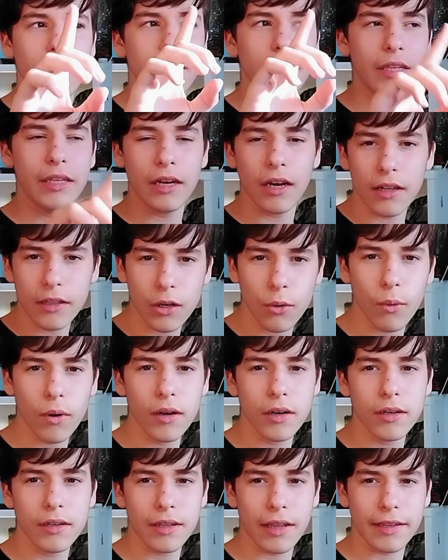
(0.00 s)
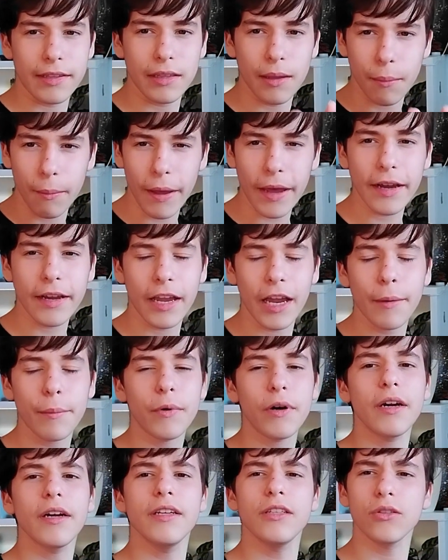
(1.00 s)
The other one, like the back
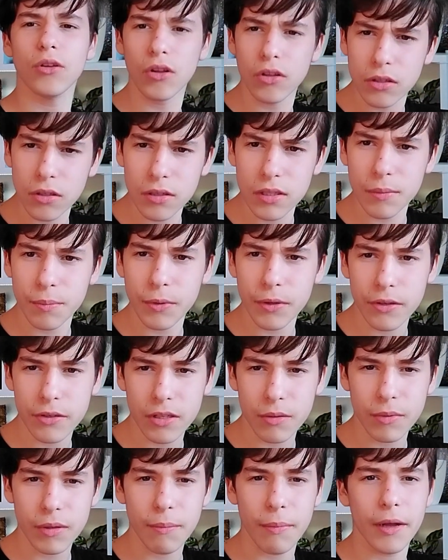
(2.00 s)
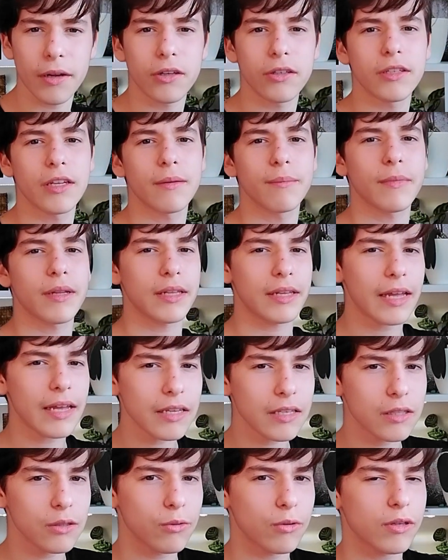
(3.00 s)
camera, is also supposed to be better than my
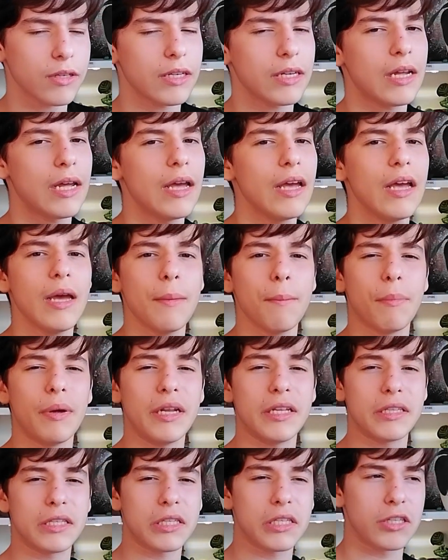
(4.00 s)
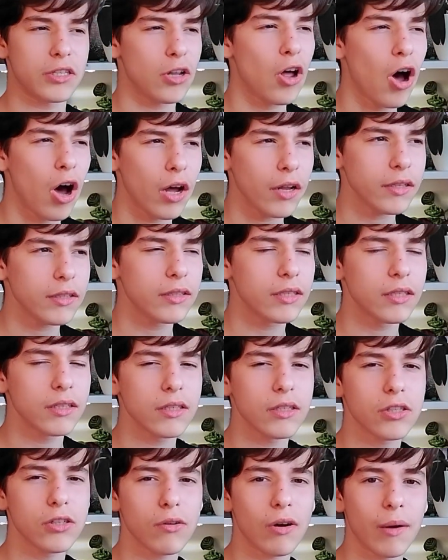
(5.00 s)
last one, but it's not.
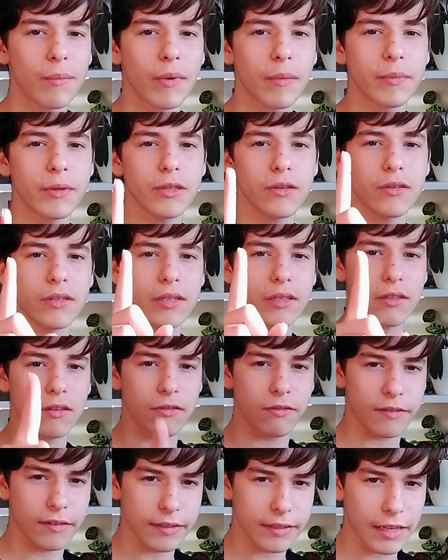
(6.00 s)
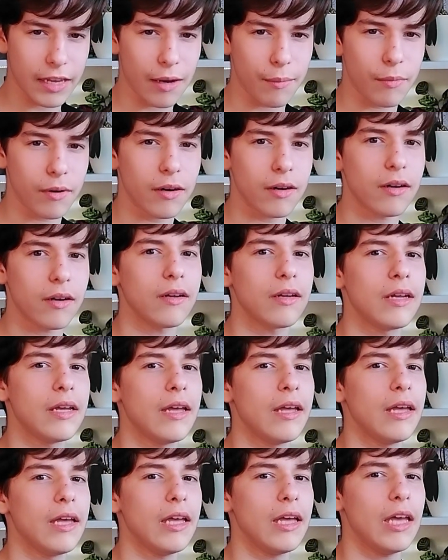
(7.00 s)
So I'm gonna be using the front camera.
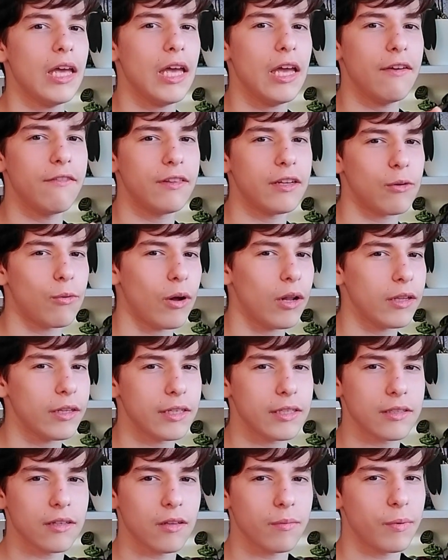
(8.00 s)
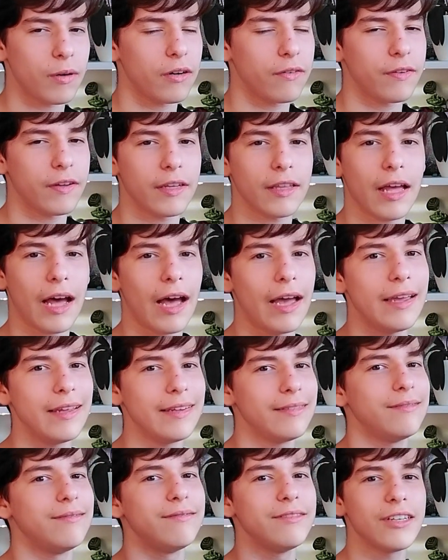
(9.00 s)
If the quality is not perfect,
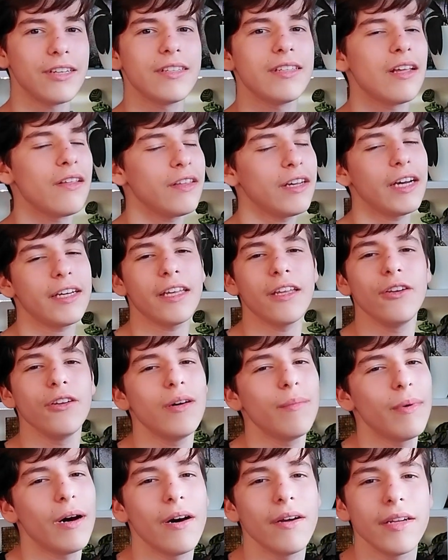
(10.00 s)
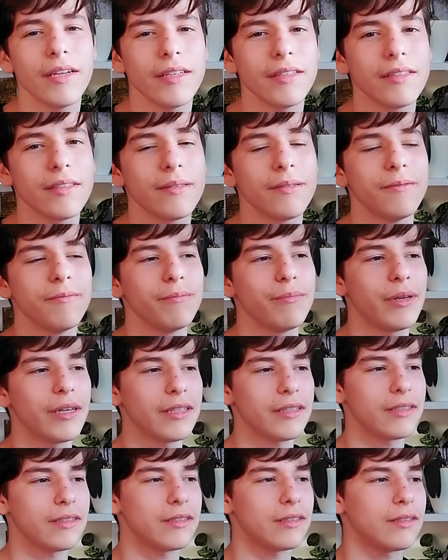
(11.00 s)
there's nothing I can do about it,
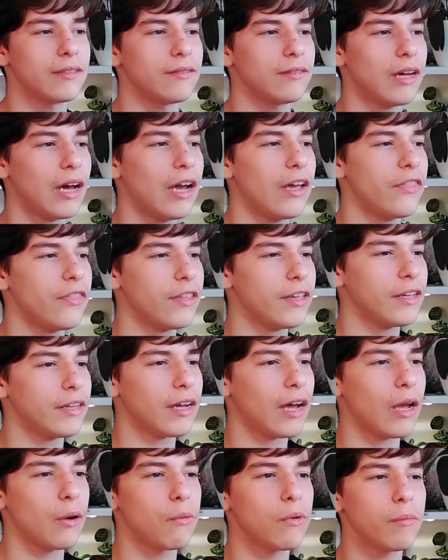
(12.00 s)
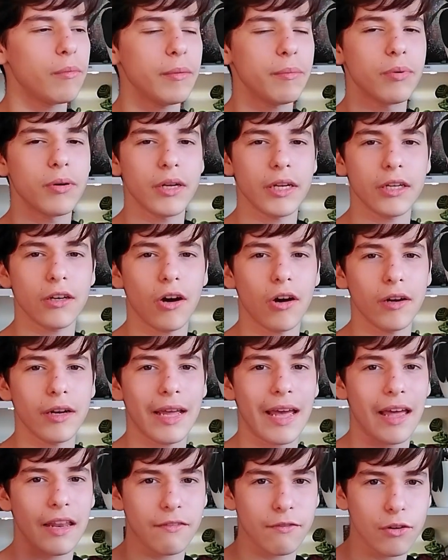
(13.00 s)
but I think I will be putting on
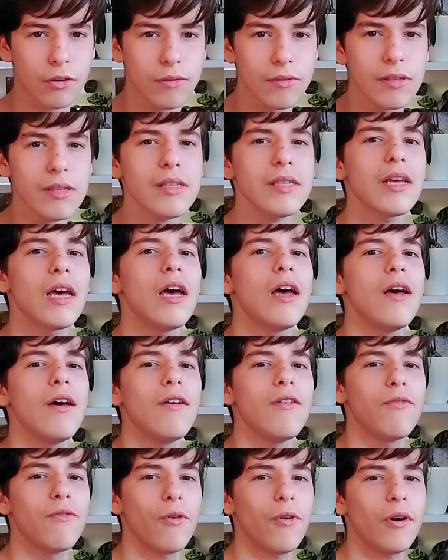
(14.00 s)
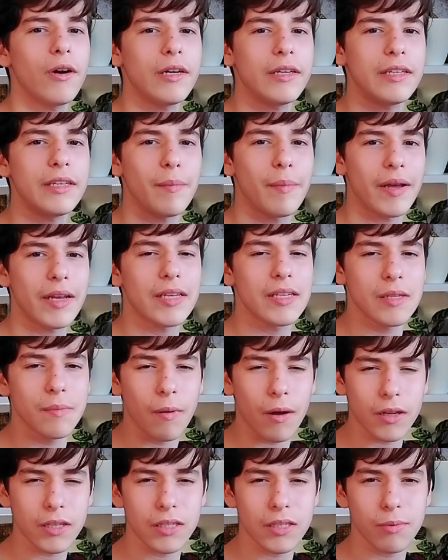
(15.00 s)
headphones for the best
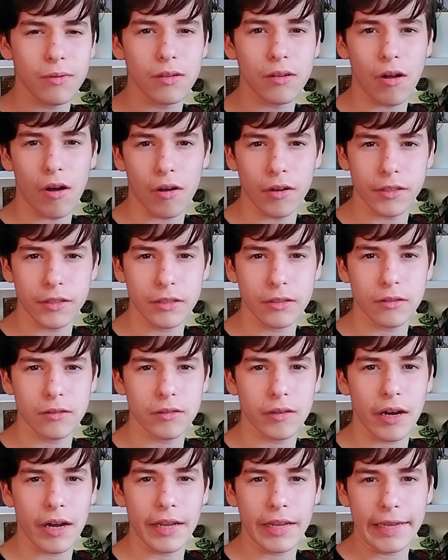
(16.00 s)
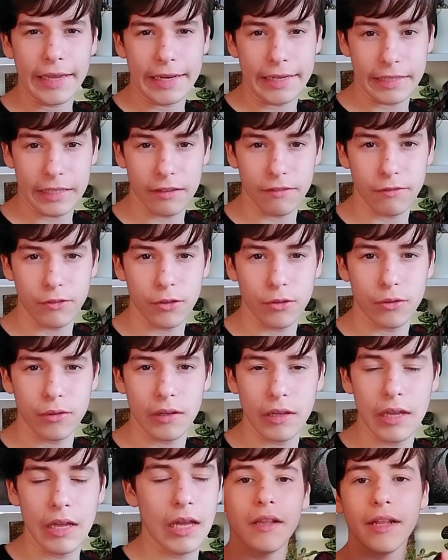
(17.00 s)
possible audio I can give you.
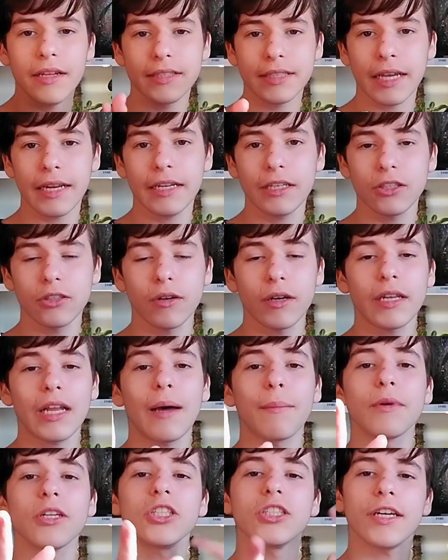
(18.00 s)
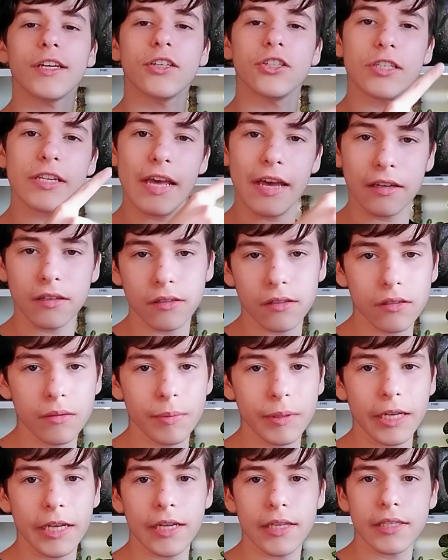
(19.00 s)
Let's get into it. I'm gonna change the angles
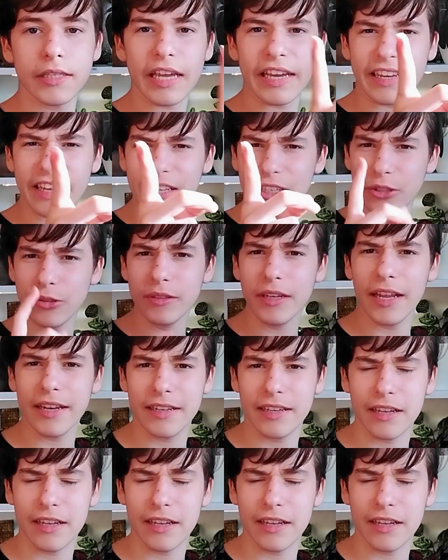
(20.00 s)
because I can do that